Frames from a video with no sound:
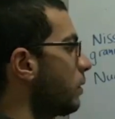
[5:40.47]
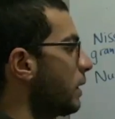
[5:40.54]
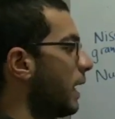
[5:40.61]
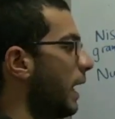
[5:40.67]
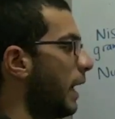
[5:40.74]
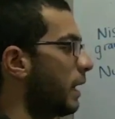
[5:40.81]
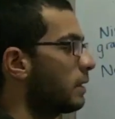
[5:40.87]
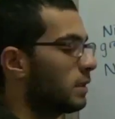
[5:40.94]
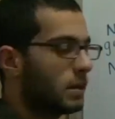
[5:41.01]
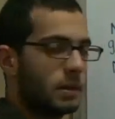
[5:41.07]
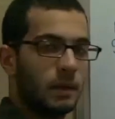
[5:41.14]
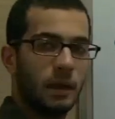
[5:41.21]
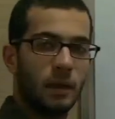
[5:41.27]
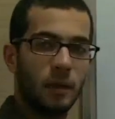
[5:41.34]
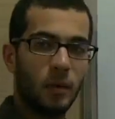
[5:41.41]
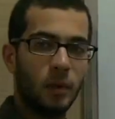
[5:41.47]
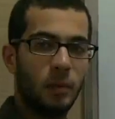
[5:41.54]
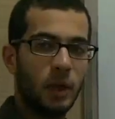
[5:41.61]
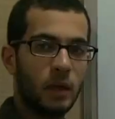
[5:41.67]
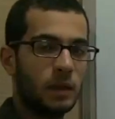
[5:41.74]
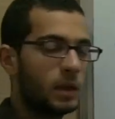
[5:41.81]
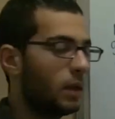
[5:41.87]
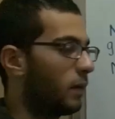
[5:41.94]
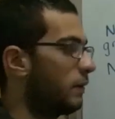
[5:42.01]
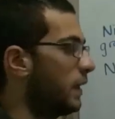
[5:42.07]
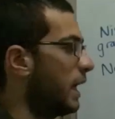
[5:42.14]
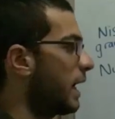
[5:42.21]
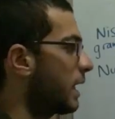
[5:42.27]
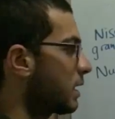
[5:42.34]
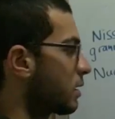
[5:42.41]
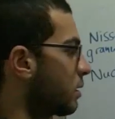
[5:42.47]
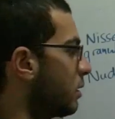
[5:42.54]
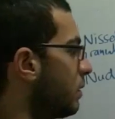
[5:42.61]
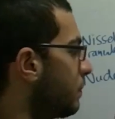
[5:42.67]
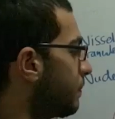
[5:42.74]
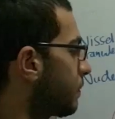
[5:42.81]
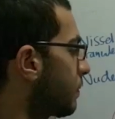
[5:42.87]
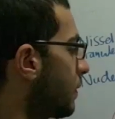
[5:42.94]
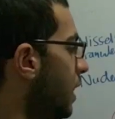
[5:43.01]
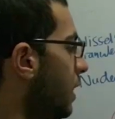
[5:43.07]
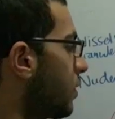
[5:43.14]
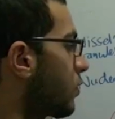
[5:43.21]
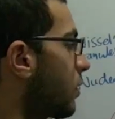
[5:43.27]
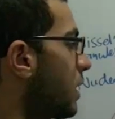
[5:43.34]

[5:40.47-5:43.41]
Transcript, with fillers: to enhance the capability of the axon in